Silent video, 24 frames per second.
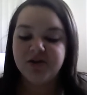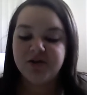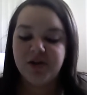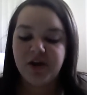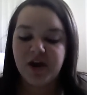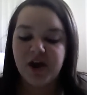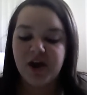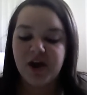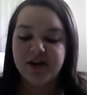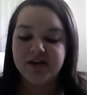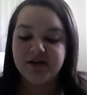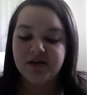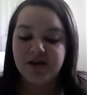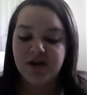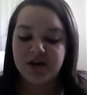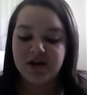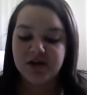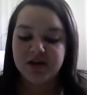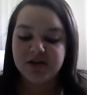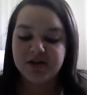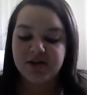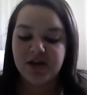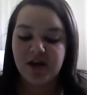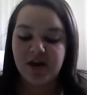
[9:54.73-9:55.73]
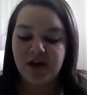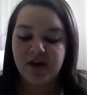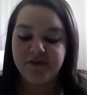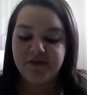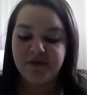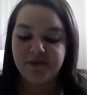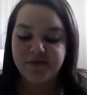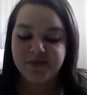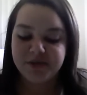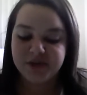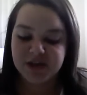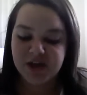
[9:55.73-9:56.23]
Student has an understanding
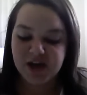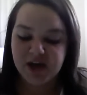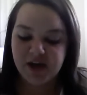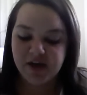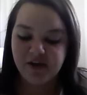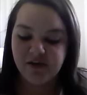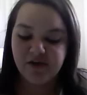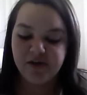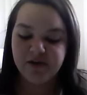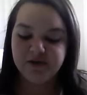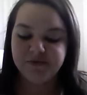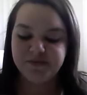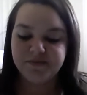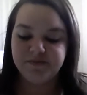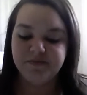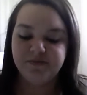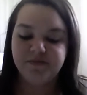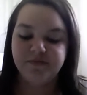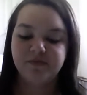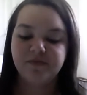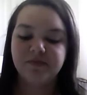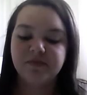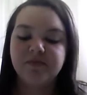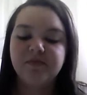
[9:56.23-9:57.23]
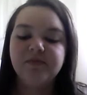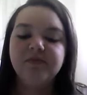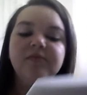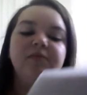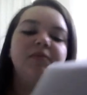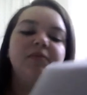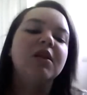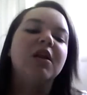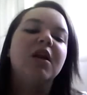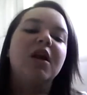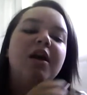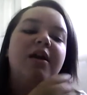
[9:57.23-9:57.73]
of the material.
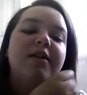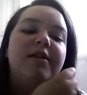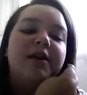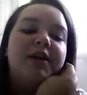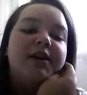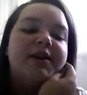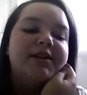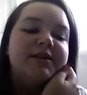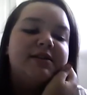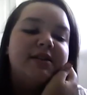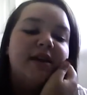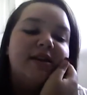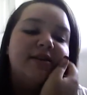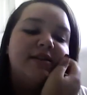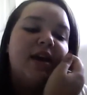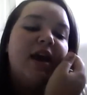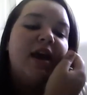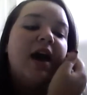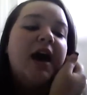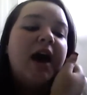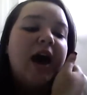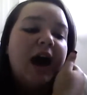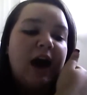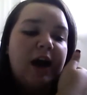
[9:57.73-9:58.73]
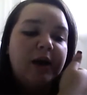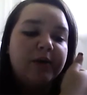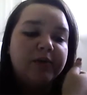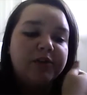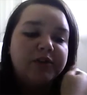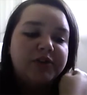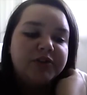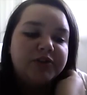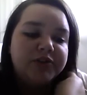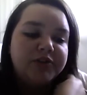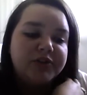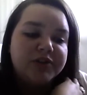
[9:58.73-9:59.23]
And then it says, how
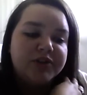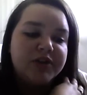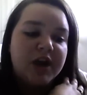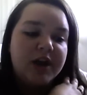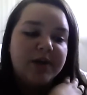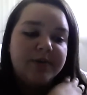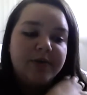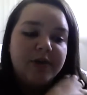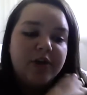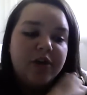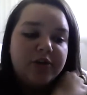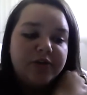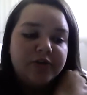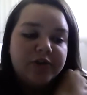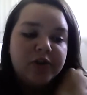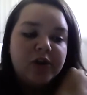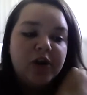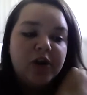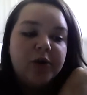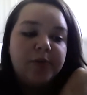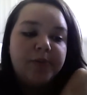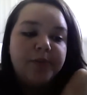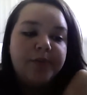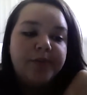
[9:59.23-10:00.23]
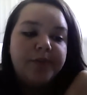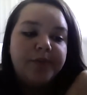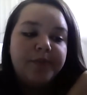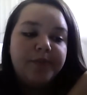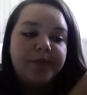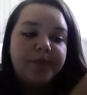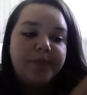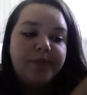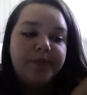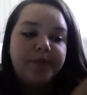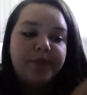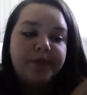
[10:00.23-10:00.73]
would you describe the overall
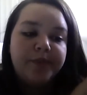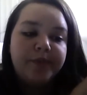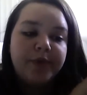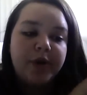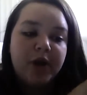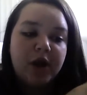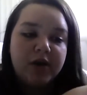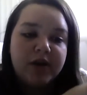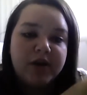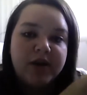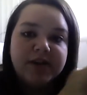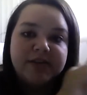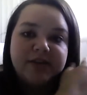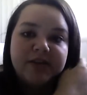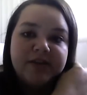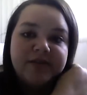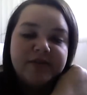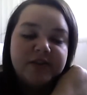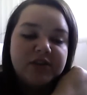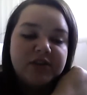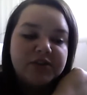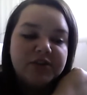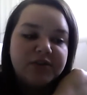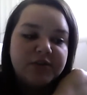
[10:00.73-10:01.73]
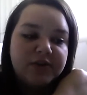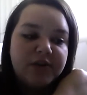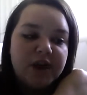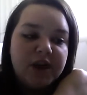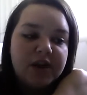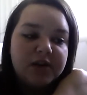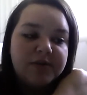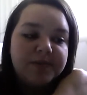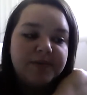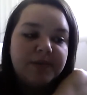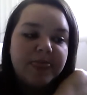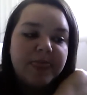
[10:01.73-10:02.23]
progress of the
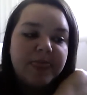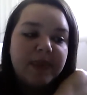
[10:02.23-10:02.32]
student?